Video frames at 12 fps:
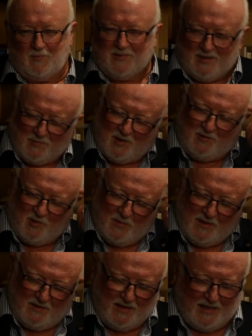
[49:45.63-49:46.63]
sometimes a
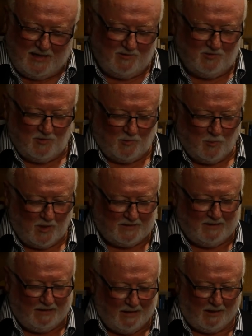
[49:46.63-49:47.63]
bit hard to sort of work
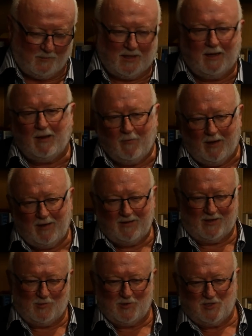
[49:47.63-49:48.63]
that out. But anyway,
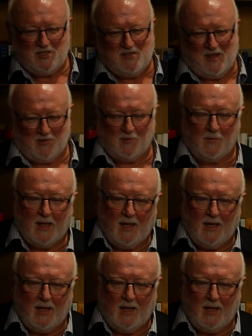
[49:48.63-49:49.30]
that's what she says.